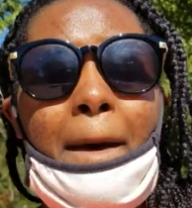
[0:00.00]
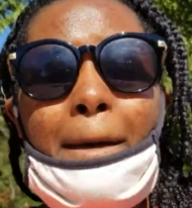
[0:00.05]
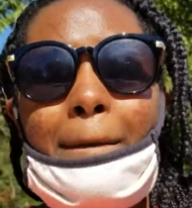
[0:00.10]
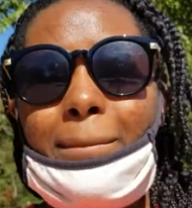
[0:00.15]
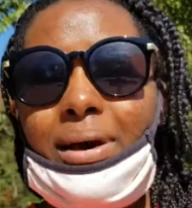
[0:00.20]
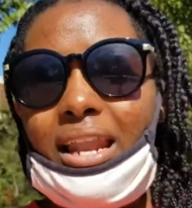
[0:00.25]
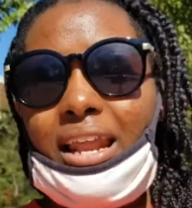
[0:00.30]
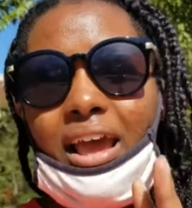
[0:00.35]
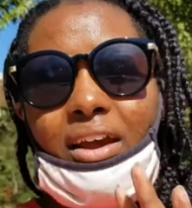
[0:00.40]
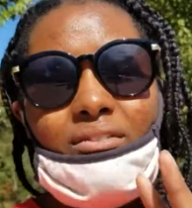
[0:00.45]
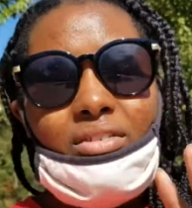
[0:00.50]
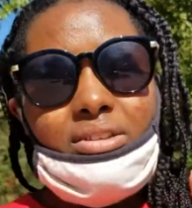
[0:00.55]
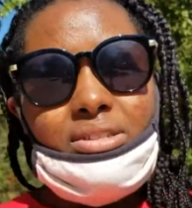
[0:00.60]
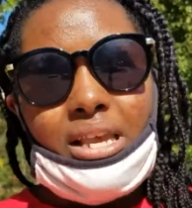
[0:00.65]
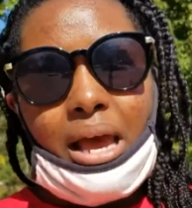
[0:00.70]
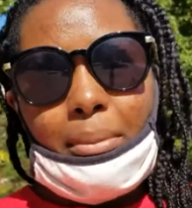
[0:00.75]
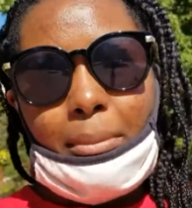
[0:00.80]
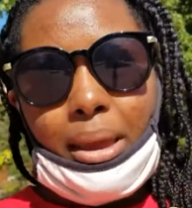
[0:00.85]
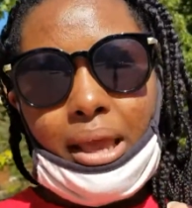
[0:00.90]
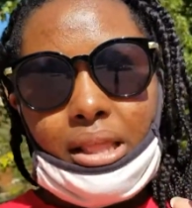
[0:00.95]
But I didn't have enough
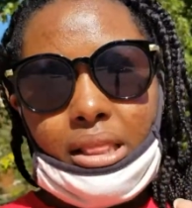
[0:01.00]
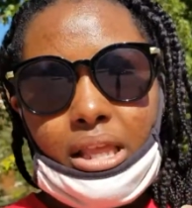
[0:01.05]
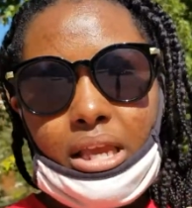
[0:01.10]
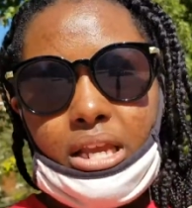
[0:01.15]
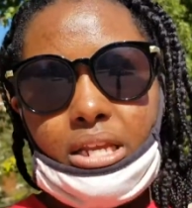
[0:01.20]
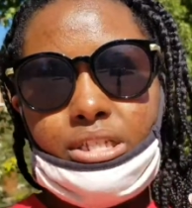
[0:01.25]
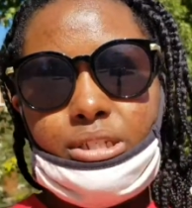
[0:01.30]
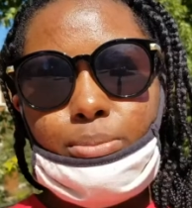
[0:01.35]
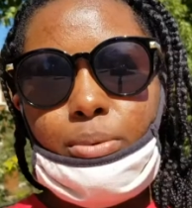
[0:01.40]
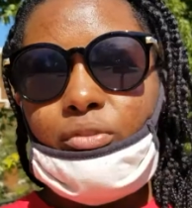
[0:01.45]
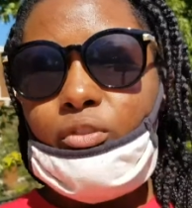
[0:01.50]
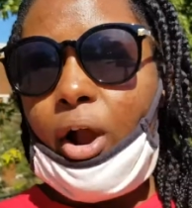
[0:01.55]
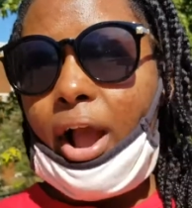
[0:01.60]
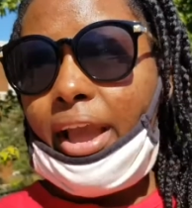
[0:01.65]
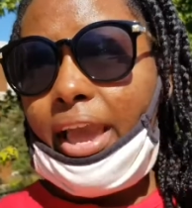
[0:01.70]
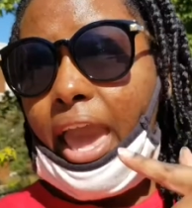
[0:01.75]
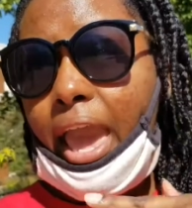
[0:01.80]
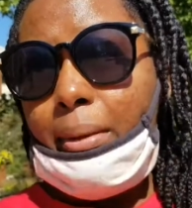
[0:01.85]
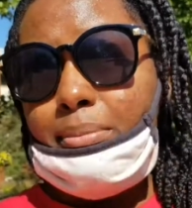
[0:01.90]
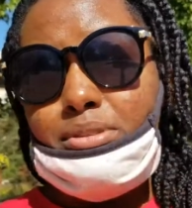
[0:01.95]
time to make lunch before I
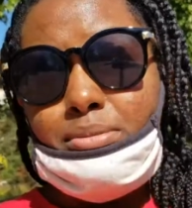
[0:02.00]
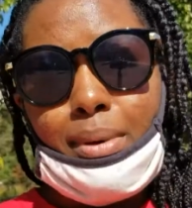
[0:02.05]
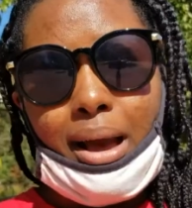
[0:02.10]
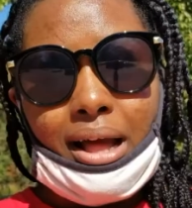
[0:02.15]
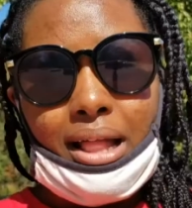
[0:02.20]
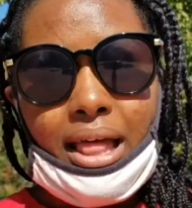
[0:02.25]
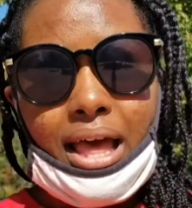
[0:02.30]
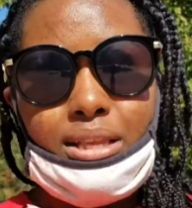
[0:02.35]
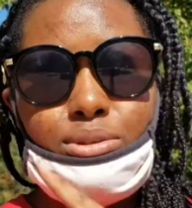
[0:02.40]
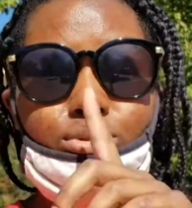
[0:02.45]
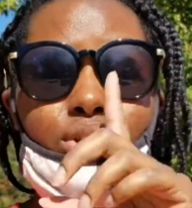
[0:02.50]
came to my class,